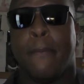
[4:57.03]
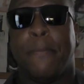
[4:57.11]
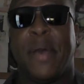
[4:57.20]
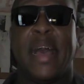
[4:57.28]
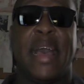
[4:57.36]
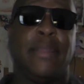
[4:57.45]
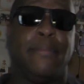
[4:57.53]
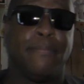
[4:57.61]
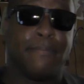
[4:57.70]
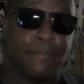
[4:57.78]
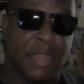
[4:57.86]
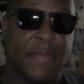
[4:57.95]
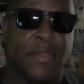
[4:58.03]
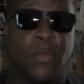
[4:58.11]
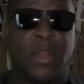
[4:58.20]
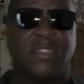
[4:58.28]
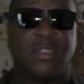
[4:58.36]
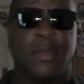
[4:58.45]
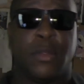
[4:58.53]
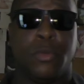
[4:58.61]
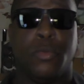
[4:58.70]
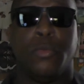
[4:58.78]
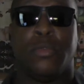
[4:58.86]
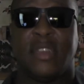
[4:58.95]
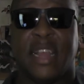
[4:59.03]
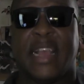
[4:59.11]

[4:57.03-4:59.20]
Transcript: But if you want someone who